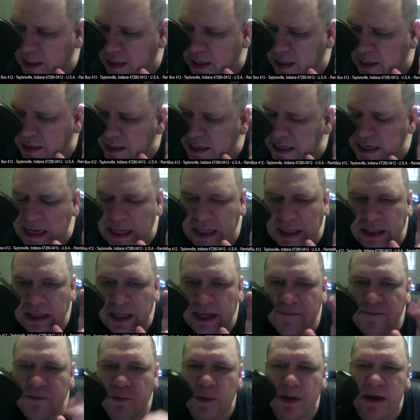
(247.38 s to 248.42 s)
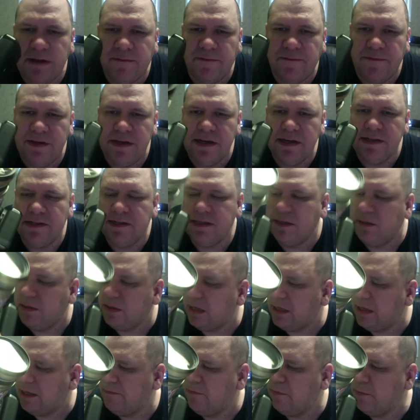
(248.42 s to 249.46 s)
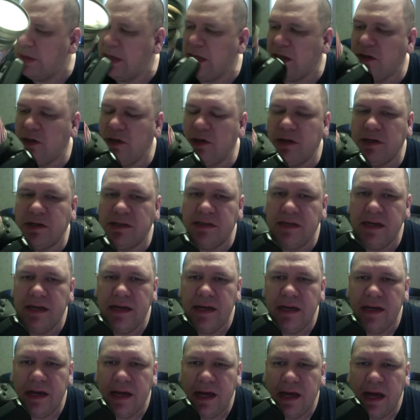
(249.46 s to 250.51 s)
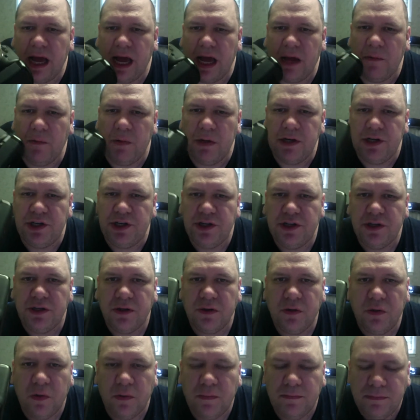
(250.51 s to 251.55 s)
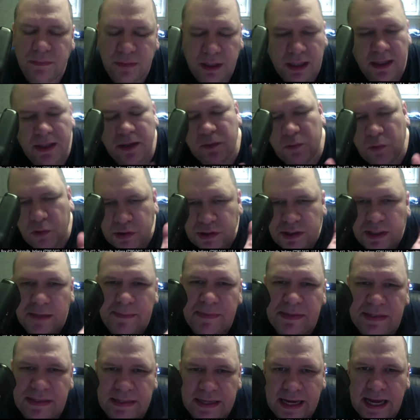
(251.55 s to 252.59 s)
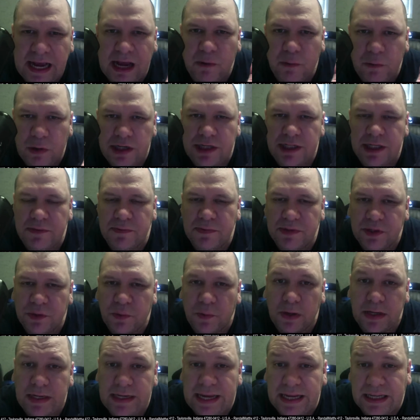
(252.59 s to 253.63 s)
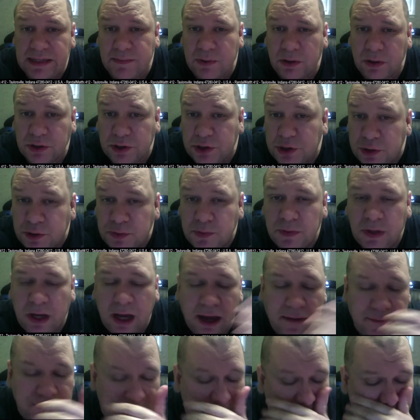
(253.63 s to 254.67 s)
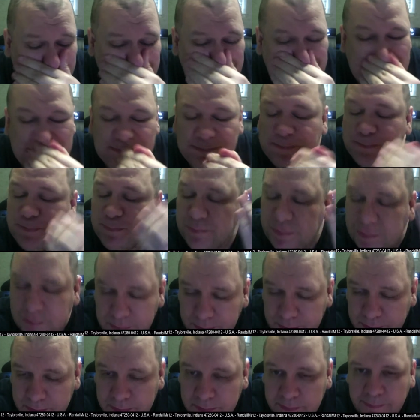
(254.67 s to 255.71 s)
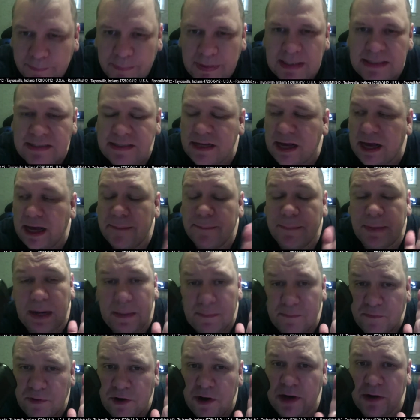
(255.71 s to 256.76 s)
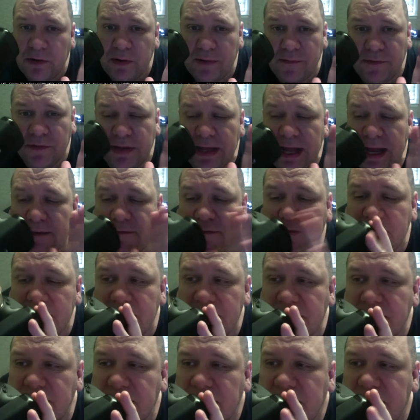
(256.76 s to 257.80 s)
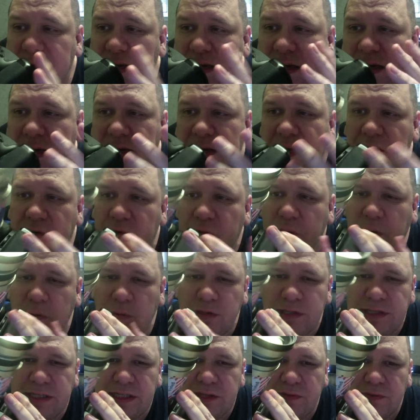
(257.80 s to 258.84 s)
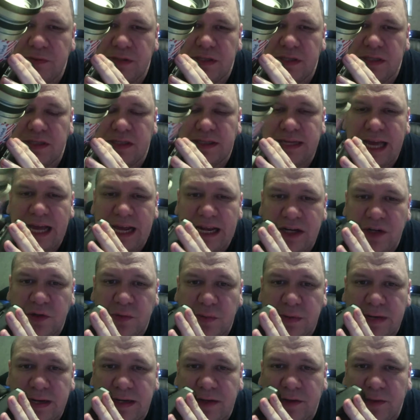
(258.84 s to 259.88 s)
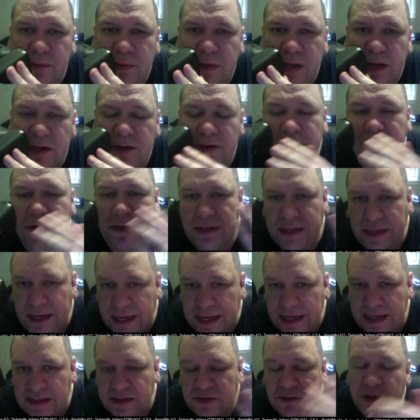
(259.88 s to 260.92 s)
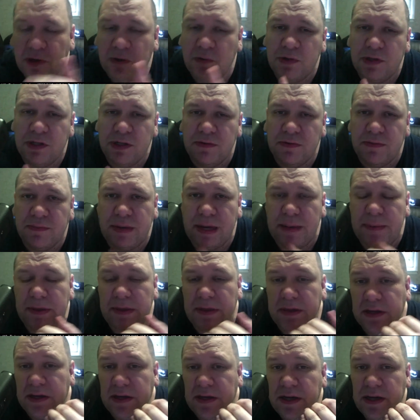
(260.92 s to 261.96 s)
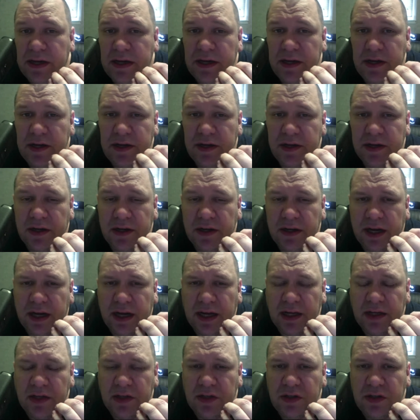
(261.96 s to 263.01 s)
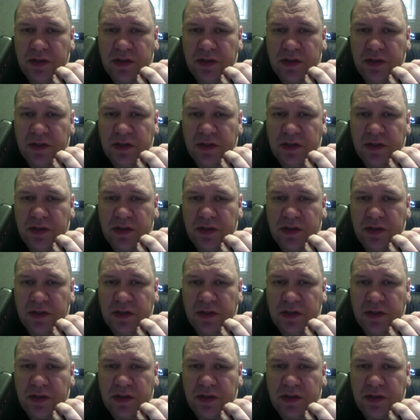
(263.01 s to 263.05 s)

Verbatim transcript: again, I love the way it feels and I love the way it looks. I wish, of course, let me say, I wish it was the 1DX Mark II, obviously, but it's not. But I'm very grateful to have this. Do I wish this was the Canon 28300? Yes. Do I wish it was maybe the uh,